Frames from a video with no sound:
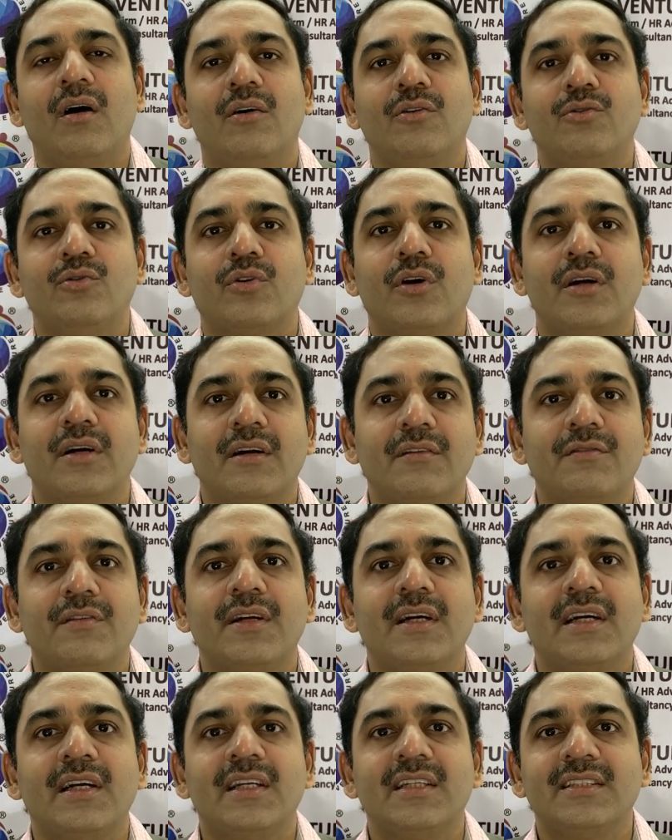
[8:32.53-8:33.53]
You can
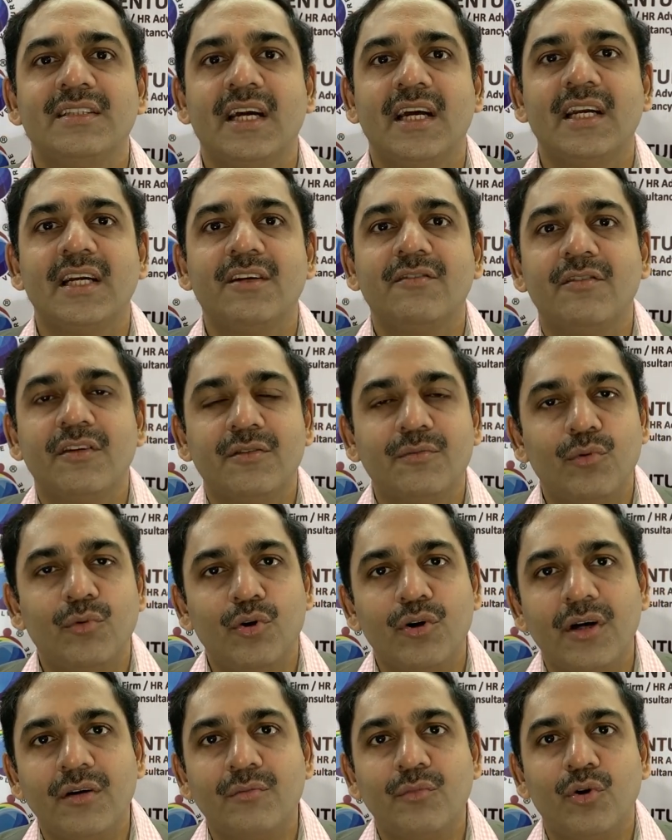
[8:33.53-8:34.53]
definitely share it with
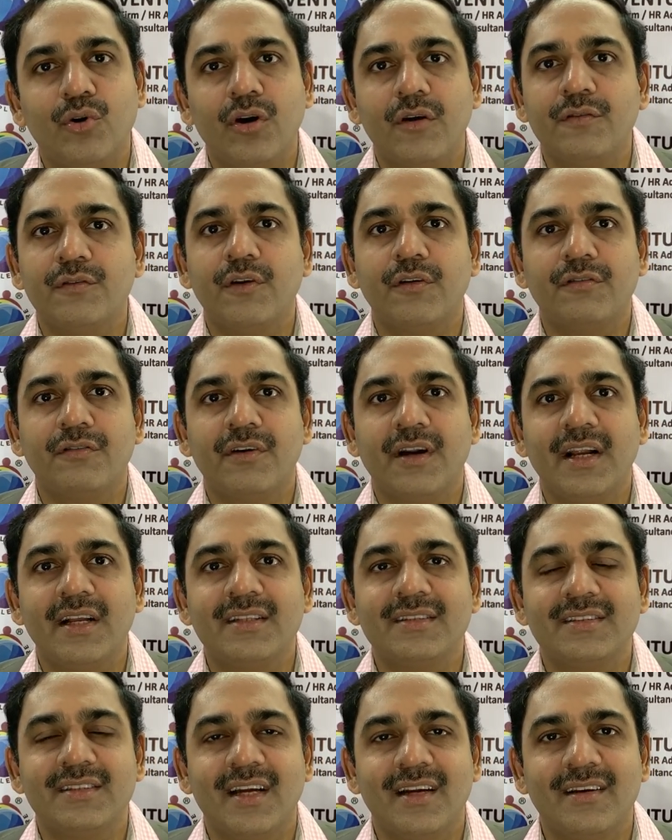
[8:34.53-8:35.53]
more and more of your
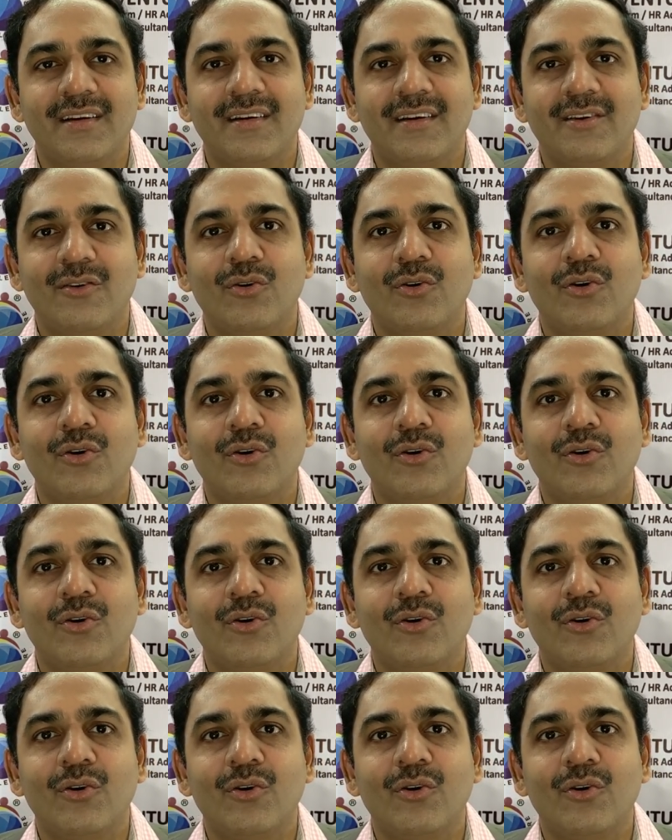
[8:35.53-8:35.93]
friends and